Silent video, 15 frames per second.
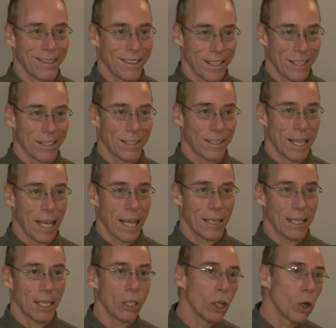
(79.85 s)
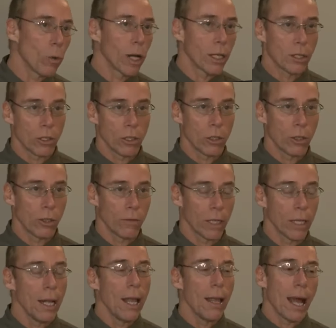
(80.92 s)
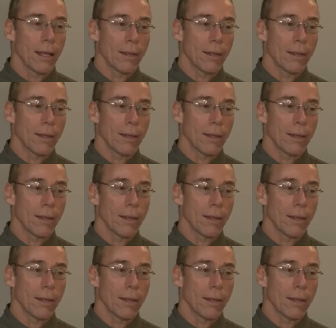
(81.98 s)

this and didn't know what to do with it.